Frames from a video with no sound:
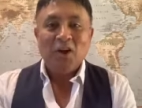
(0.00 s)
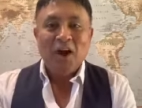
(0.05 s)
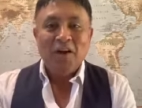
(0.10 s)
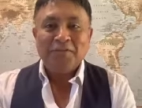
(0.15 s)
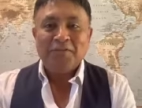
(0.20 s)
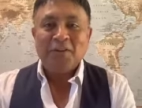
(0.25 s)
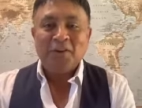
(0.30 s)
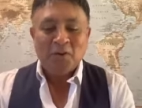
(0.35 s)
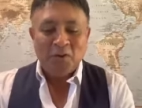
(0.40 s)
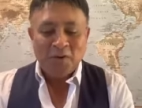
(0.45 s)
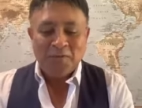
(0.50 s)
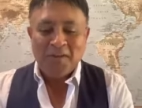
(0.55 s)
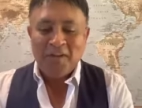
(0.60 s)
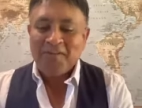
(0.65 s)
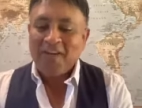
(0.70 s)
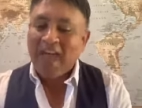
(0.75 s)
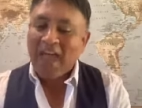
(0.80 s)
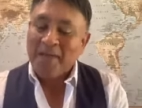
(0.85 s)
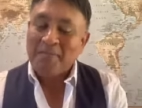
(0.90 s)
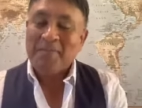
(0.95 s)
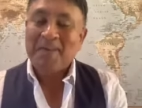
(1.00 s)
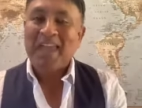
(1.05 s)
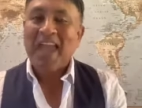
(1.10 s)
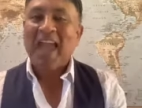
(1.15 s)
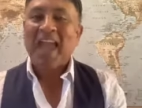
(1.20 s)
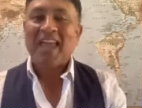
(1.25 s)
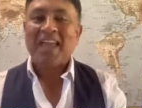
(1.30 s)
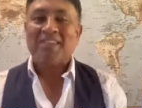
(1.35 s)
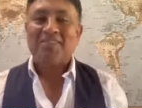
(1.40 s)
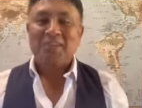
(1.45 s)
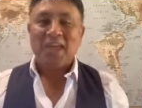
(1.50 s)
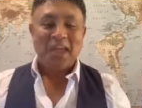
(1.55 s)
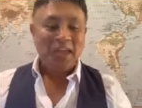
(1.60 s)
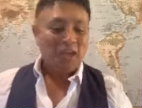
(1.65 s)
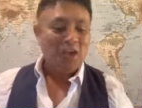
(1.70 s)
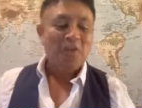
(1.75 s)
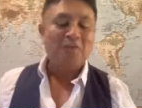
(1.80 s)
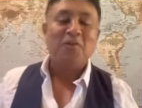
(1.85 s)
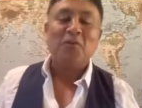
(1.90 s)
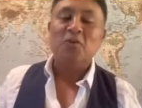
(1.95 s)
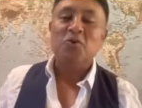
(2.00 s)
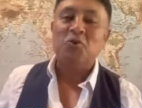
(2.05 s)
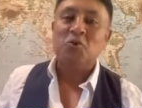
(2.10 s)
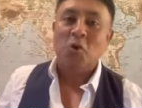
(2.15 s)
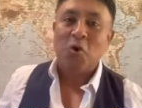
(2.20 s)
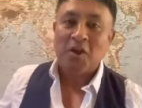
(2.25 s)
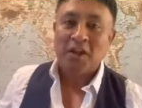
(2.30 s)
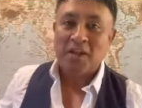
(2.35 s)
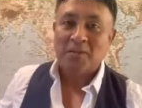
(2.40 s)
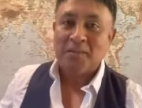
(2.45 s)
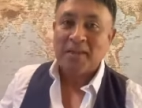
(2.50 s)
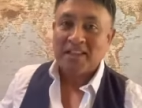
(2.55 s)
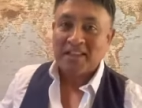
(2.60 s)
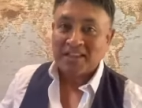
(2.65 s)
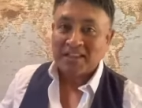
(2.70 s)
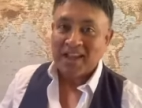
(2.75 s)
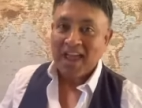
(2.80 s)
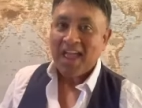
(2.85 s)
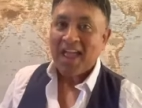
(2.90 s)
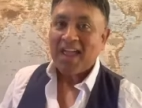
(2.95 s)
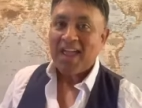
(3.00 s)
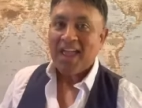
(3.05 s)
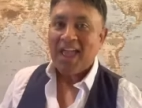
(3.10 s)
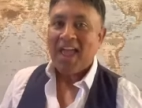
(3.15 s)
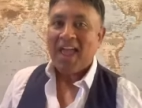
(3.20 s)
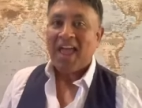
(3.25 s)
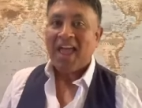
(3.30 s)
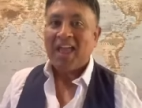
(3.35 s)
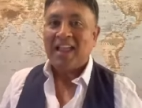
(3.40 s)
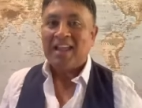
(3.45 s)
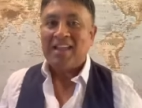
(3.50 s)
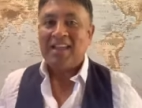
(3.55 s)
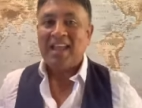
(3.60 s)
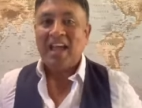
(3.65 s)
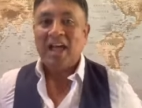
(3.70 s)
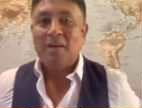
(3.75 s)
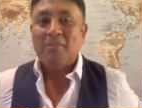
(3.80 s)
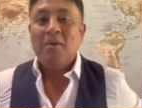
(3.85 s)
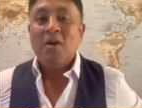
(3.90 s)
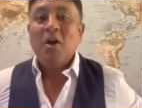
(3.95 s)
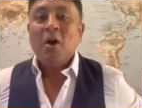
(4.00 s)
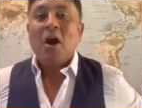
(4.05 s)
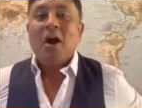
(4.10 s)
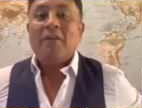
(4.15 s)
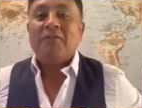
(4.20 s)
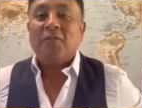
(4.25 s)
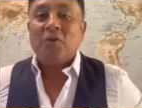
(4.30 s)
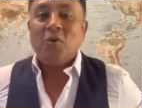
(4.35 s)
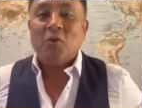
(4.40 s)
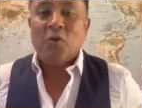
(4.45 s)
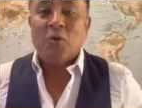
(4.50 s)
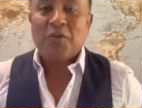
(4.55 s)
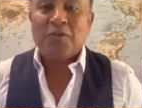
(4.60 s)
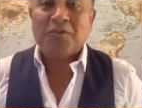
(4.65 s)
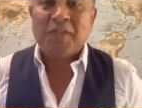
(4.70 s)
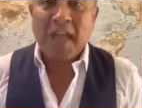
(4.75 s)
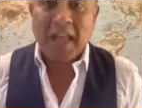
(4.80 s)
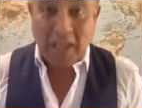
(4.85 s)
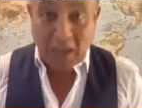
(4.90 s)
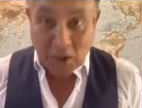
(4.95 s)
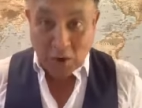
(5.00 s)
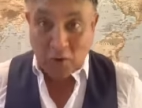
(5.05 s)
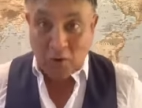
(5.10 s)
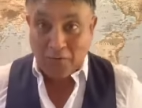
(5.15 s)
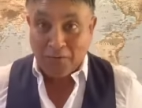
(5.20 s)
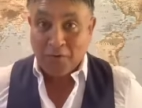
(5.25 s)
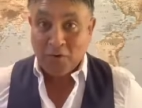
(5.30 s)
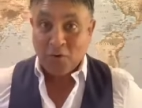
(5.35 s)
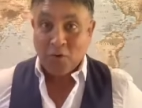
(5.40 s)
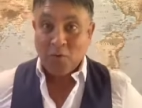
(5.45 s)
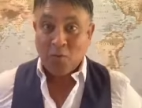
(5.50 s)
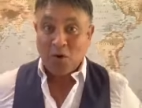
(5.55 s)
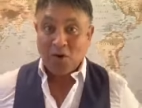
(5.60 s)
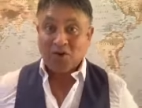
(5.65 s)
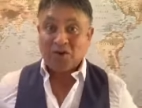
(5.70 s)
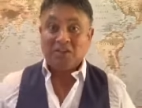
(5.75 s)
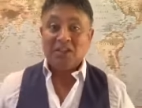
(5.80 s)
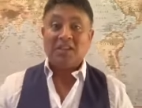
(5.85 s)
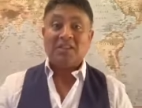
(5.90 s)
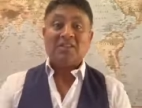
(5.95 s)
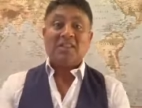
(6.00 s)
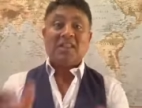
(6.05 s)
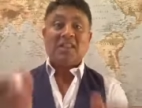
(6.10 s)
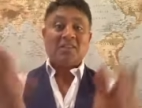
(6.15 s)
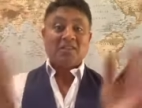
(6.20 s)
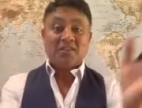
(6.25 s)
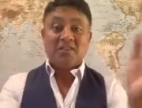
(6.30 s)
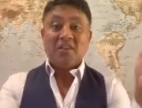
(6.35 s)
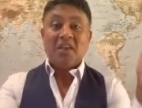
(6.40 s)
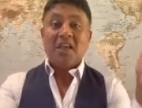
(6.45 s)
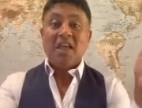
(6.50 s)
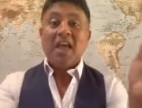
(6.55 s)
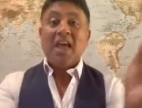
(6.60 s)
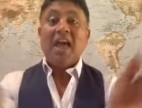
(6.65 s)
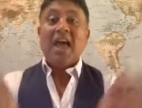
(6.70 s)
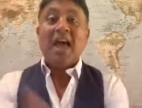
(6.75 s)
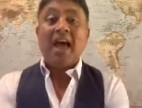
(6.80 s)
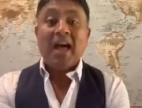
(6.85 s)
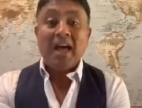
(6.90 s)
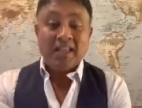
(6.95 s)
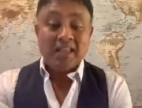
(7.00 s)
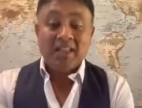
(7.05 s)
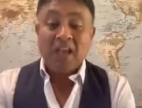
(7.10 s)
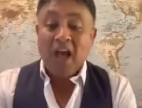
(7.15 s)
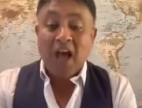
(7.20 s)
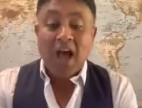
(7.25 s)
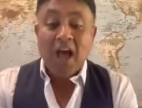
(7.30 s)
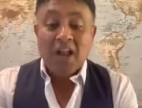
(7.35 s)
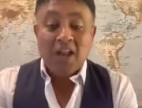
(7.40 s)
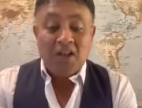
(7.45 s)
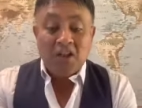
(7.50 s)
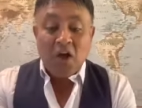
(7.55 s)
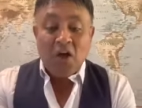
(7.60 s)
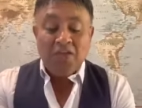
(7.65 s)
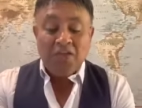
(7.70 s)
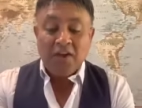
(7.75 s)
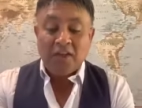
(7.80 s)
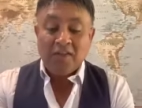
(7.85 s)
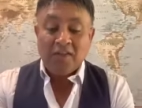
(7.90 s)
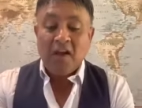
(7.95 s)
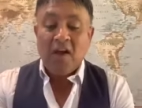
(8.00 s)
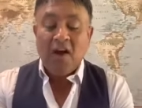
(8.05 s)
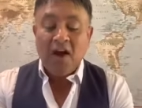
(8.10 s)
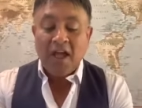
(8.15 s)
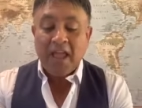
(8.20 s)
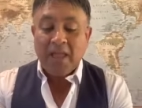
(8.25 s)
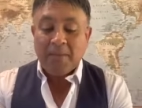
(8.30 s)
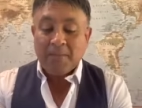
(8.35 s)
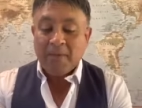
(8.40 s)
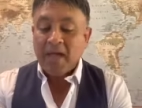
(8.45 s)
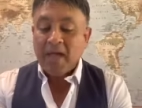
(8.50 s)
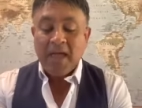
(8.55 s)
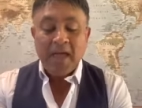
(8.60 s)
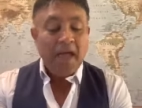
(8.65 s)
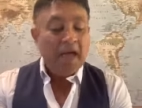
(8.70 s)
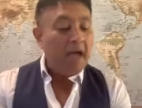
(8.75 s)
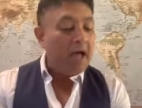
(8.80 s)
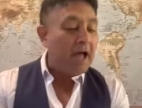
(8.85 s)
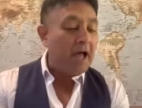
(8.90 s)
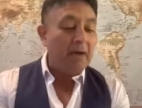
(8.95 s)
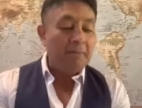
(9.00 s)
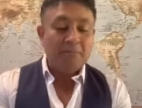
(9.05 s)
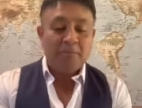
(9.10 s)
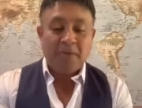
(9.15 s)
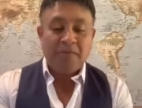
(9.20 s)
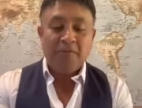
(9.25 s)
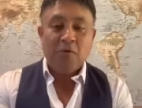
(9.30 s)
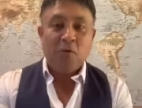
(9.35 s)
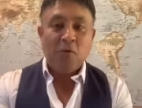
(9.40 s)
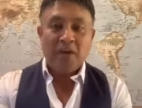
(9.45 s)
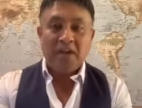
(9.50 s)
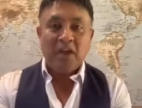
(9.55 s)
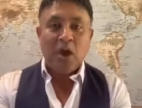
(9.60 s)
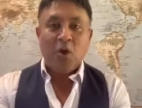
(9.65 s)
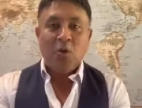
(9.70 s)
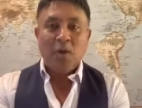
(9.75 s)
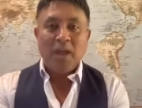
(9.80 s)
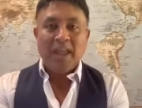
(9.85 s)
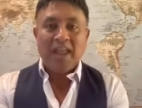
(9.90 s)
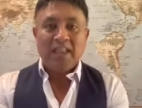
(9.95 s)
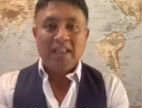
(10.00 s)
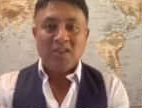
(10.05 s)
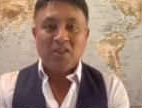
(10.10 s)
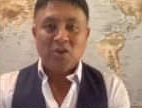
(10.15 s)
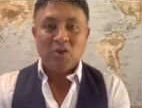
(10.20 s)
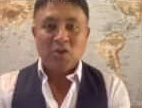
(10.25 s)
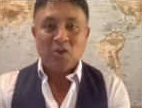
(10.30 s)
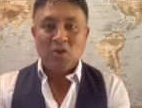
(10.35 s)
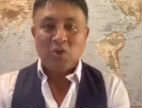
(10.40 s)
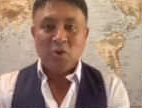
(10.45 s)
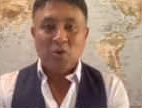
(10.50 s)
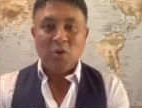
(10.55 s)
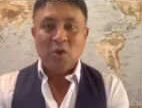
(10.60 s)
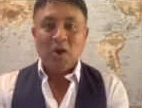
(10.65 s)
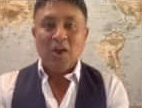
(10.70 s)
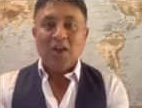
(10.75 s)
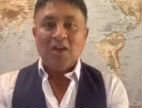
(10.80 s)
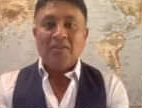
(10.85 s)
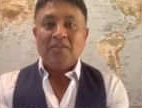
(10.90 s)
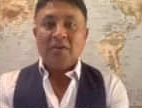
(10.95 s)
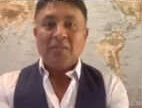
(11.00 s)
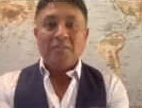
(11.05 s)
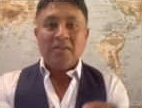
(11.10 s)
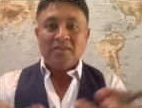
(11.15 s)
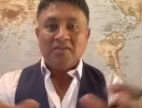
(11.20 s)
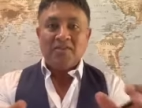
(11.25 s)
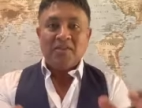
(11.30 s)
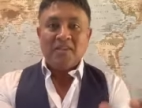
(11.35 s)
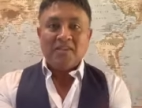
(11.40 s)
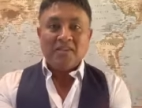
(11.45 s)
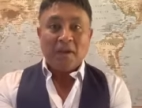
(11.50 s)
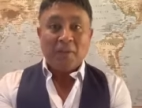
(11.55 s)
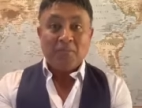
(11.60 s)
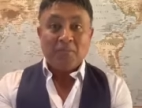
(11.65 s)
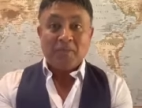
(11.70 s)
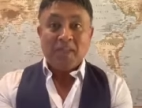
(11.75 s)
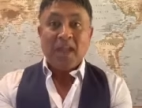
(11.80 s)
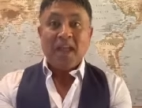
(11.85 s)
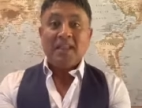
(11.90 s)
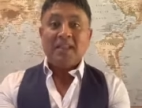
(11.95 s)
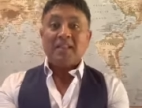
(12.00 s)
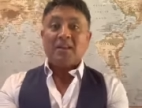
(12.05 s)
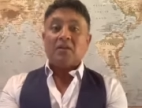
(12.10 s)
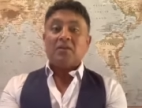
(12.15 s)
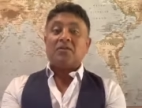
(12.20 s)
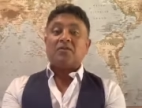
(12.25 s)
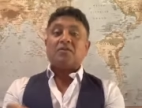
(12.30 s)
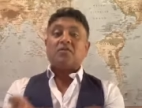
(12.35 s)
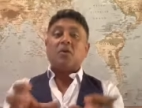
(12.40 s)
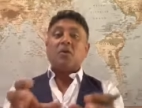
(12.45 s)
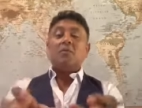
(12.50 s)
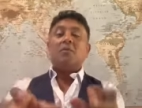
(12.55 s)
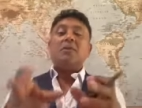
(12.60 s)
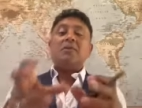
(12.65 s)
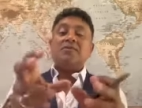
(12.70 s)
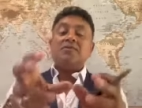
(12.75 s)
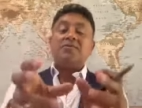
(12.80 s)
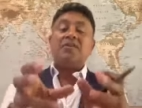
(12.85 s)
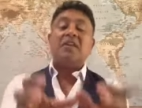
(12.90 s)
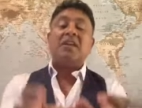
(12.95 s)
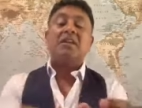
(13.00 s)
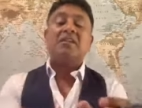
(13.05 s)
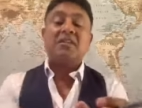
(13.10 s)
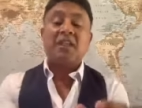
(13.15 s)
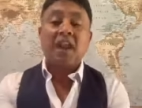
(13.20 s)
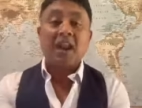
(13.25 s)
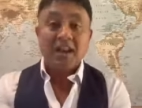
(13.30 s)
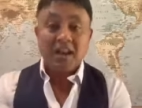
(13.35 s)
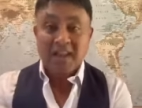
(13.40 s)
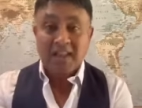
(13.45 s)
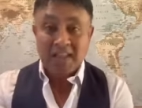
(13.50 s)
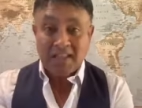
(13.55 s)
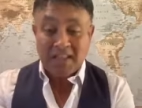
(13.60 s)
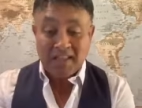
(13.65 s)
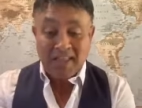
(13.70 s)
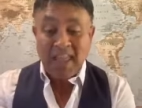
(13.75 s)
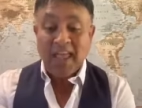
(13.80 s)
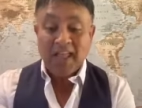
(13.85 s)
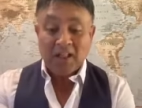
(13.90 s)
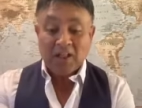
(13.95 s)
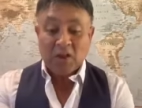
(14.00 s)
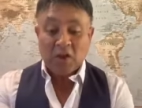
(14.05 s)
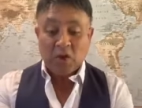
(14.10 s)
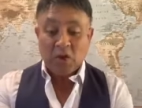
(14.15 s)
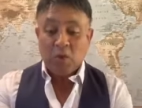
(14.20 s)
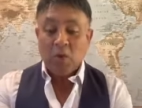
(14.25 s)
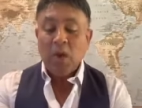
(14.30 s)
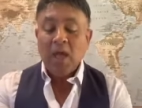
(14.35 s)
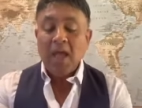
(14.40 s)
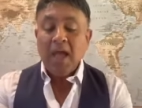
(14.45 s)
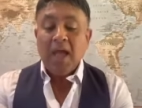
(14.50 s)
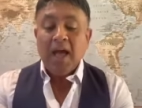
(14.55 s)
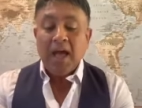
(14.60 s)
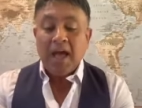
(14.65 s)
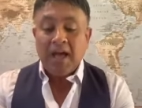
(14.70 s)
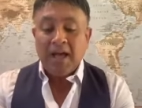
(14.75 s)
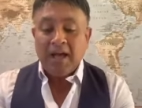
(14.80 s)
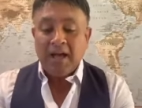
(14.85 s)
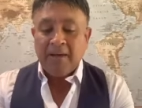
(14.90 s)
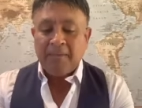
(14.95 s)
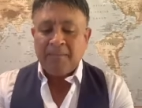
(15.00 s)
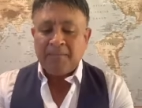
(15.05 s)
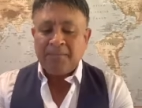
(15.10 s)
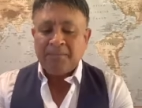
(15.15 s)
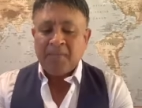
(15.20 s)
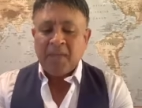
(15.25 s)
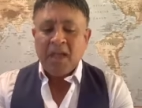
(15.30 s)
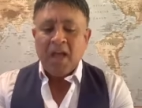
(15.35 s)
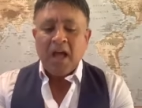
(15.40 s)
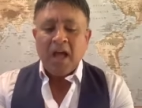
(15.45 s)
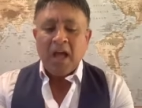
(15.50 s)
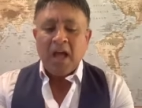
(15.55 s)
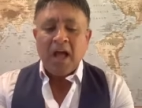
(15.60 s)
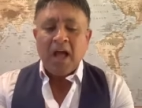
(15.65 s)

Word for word: Good afternoon, Viva MK. Thank you for joining me today. And um, of course, thank you if you're watching this at another time. Um, before we go into the business update and so many things that I need to tell you, um,